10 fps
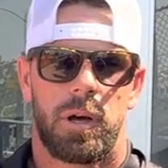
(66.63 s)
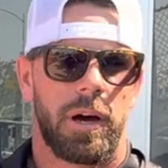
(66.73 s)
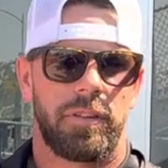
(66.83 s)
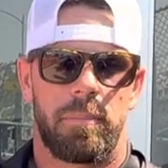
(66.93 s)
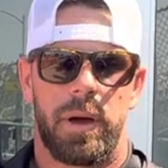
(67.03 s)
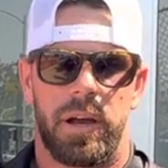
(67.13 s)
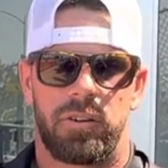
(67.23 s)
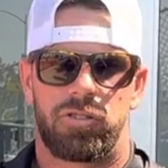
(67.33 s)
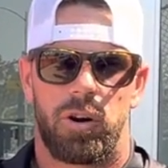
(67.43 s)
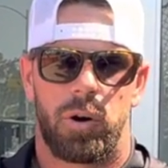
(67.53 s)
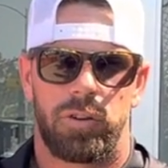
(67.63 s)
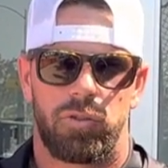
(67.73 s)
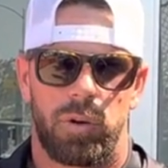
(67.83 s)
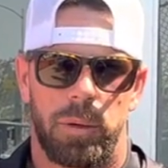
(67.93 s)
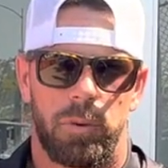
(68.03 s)
I think Megan Shaw has
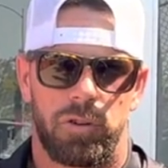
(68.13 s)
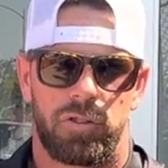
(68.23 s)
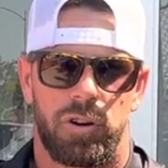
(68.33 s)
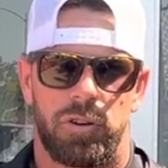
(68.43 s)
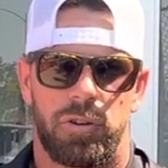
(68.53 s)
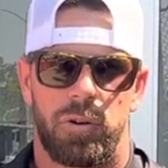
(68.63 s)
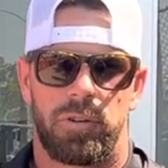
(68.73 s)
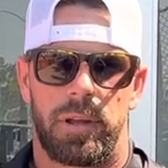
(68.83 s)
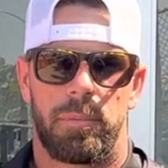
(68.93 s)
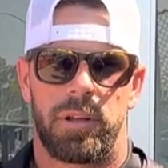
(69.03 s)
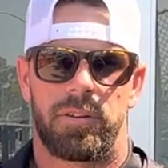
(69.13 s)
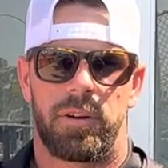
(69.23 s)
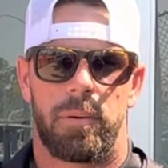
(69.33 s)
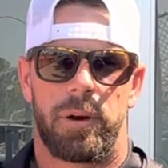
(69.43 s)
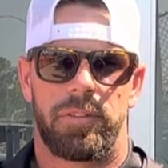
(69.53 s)
really pushed her to those limits.
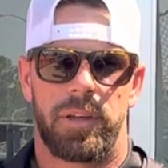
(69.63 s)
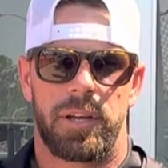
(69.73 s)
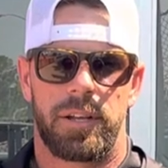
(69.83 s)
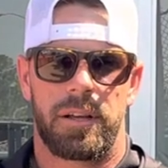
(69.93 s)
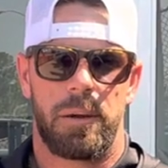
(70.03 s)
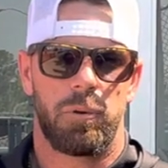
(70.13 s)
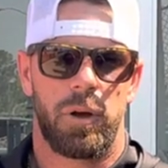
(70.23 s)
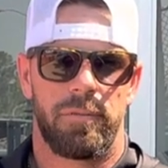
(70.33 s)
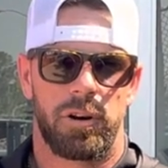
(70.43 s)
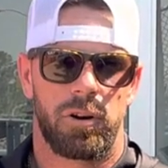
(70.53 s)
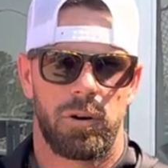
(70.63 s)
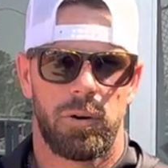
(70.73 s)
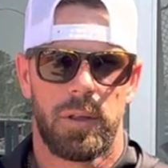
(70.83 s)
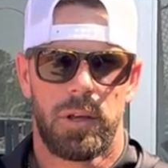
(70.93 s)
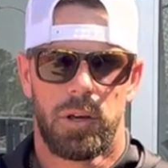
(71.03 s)
I think anytime you have a
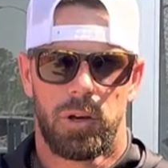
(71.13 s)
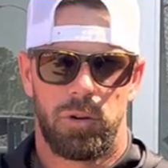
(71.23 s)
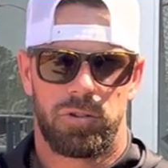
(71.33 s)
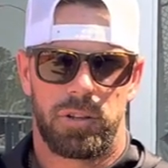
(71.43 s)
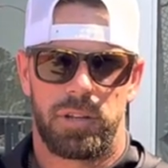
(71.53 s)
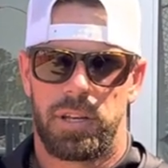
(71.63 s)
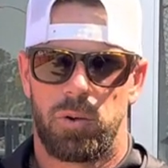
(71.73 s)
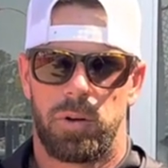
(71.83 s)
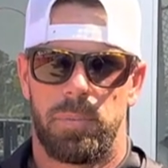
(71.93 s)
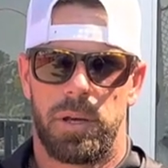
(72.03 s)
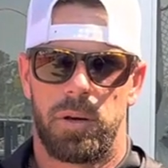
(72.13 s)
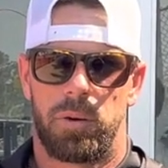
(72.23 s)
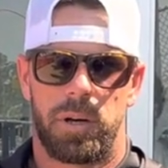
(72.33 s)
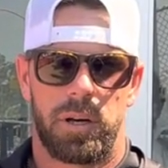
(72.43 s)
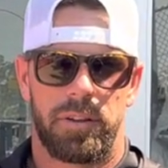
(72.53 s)
girl who's continuing to be
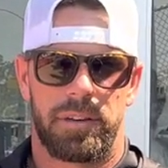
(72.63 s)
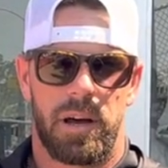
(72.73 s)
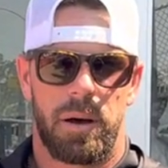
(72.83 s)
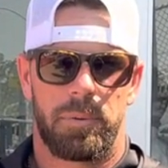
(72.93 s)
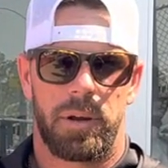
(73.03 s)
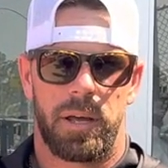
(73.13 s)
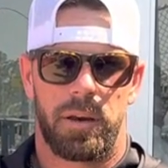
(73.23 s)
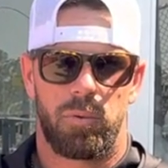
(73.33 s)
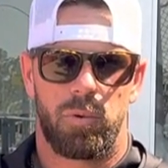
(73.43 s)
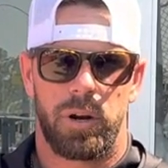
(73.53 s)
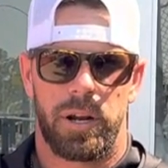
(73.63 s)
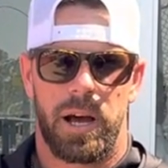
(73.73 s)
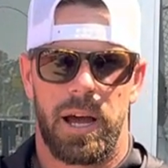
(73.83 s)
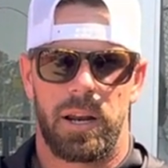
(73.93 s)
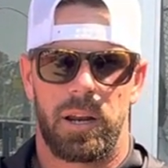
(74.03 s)
on the top and run at a
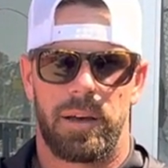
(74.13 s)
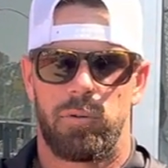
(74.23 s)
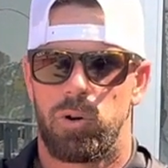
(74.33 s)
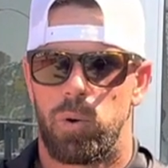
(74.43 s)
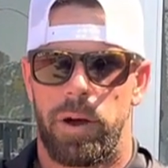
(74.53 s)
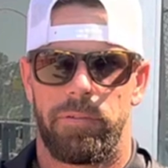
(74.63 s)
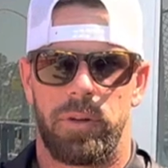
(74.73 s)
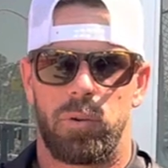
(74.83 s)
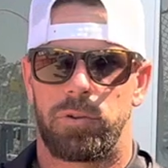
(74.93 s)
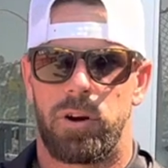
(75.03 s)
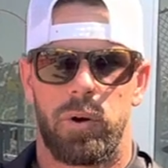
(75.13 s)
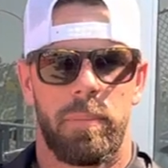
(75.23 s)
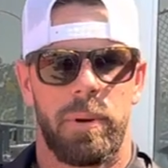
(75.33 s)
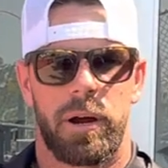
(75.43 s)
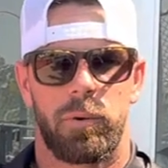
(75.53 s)
high level, who I think will turn
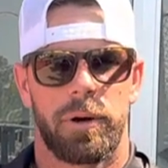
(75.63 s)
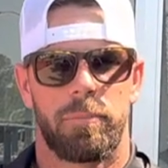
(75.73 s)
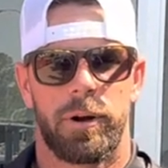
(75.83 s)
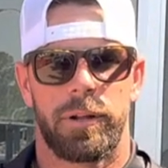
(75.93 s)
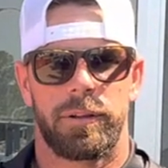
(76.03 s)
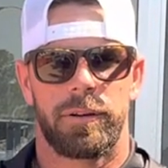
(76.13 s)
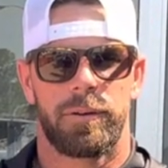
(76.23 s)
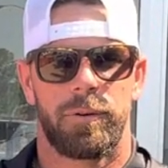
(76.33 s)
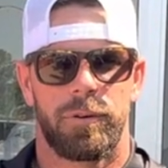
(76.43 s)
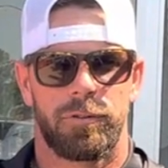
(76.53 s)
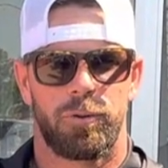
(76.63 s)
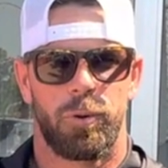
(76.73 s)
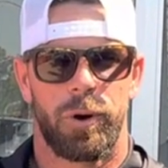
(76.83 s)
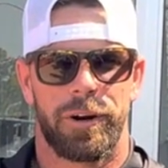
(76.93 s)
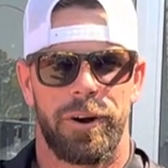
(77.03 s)
right back around and break the
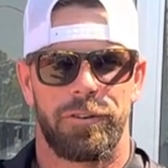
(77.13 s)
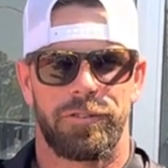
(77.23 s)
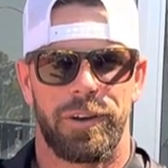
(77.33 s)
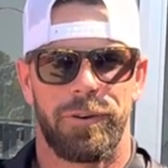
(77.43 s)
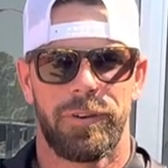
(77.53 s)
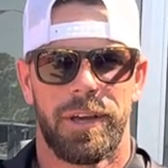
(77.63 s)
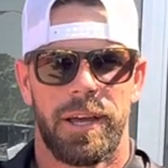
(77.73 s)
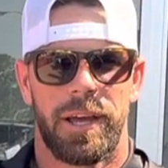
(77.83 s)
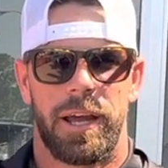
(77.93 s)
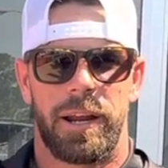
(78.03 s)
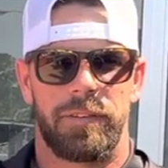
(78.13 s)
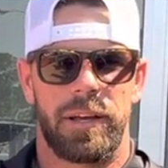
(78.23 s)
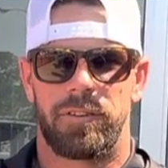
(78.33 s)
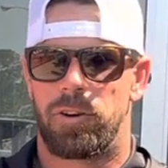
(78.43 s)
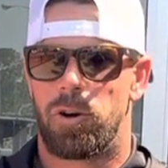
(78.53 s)
school record herself. And I
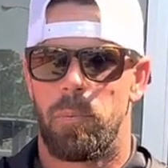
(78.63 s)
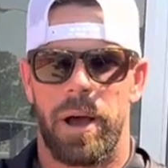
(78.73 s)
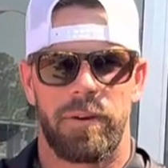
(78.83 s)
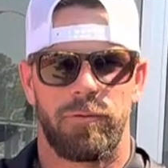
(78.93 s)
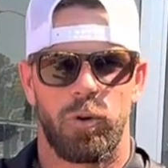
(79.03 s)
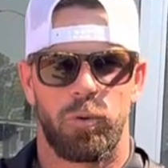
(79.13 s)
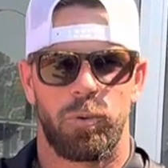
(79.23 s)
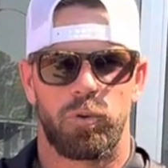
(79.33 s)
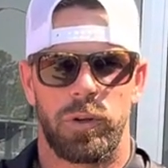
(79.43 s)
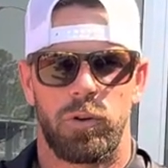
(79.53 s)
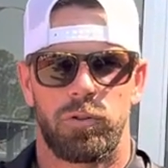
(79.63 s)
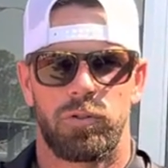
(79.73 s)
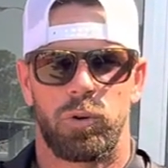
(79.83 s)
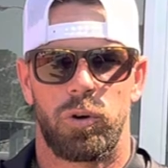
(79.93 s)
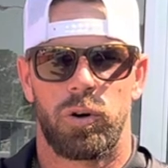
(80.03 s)
think it's gonna go back and forth between those
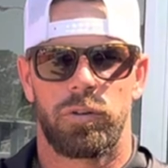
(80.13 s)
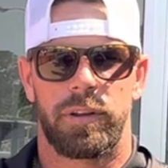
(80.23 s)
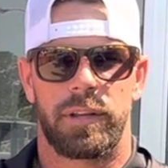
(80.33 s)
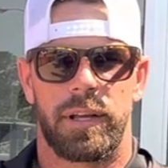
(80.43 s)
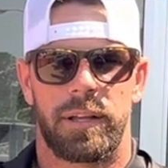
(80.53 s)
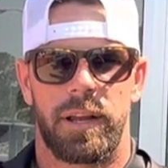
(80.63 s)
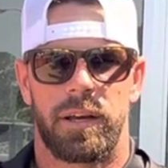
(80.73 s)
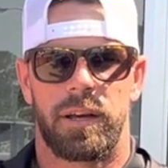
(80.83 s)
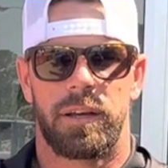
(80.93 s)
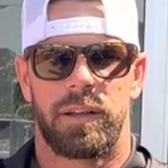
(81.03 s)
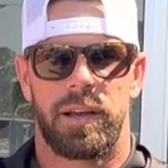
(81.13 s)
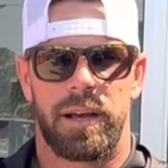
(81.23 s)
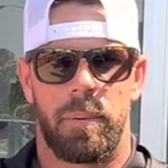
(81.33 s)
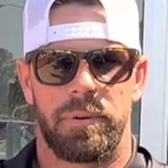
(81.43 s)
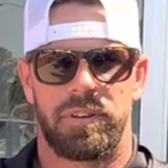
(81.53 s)
two girls. I think that that
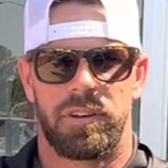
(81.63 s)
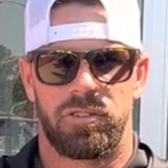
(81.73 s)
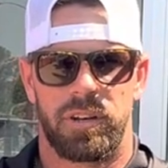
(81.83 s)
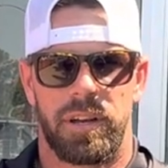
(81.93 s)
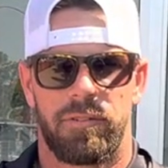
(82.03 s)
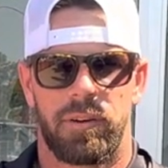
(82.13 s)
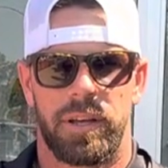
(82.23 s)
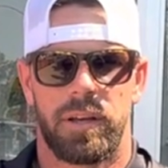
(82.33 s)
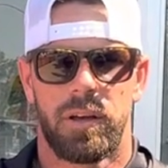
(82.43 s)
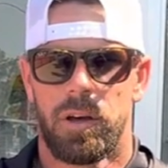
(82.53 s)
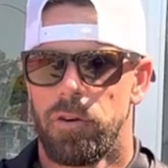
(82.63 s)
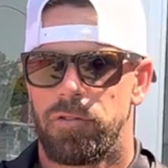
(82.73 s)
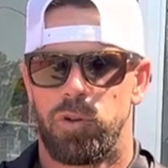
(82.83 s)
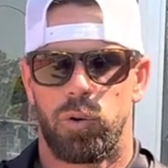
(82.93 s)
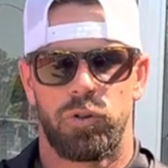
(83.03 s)
competition definitely
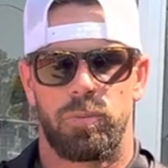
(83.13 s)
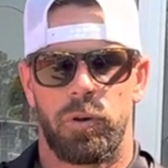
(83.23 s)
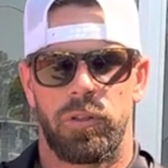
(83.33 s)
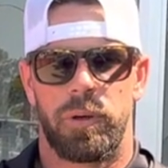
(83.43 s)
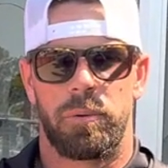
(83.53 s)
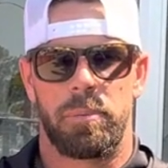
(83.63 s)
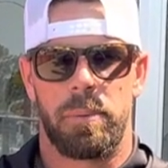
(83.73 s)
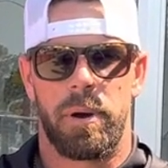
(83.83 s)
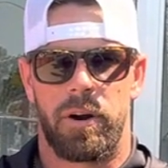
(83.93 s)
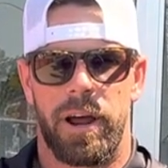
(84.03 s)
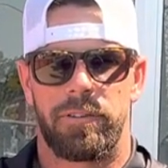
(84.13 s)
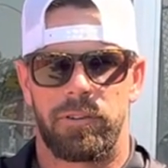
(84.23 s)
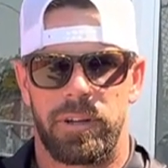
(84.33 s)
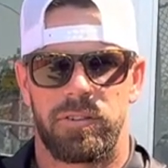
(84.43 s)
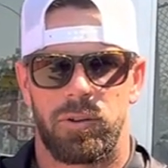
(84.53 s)
fuels both of them to be better
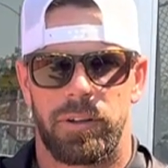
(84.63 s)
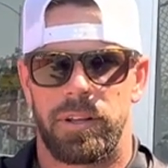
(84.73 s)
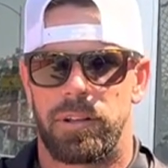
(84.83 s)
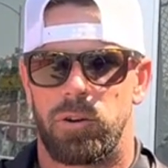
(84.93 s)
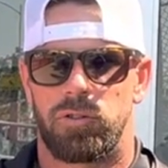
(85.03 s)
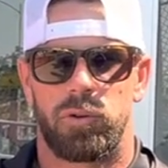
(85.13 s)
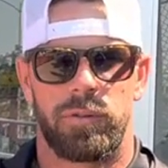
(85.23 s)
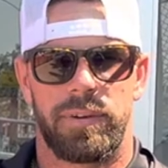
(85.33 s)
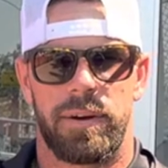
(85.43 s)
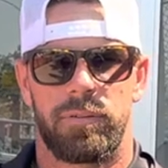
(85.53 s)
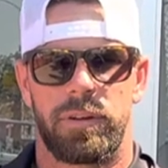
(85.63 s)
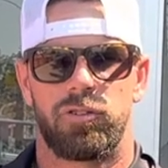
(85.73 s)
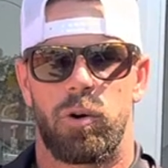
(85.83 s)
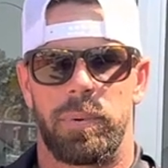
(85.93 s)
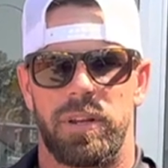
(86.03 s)
athletes. So I think those two have definitely
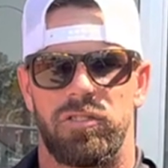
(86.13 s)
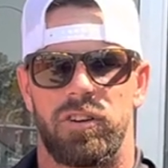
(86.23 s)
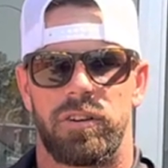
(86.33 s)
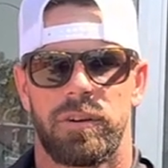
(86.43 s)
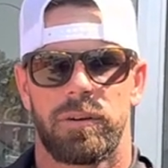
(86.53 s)
sharpened each other.